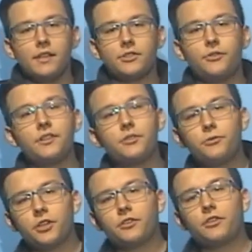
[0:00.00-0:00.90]
Students
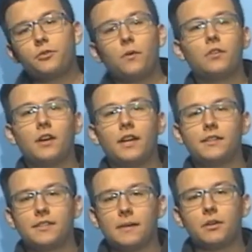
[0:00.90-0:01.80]
who took the dual
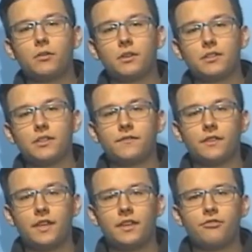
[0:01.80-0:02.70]
credit summer courses
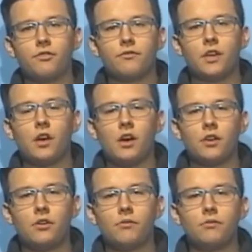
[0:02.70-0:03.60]
for the Intro to
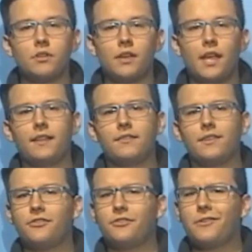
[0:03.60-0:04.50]
Auto and
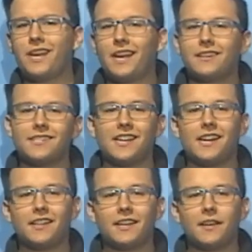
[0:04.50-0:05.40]
Intro to
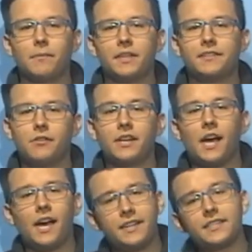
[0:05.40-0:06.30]
Hairstyling, please go to
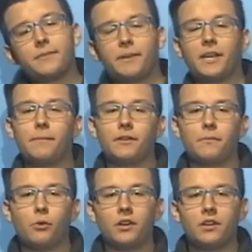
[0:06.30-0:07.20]
Guidance to pick up your
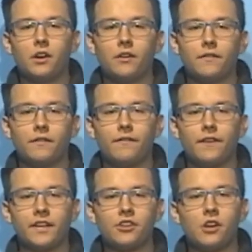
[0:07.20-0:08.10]
report card from
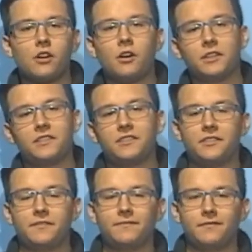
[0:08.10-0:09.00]
Fanshawe College.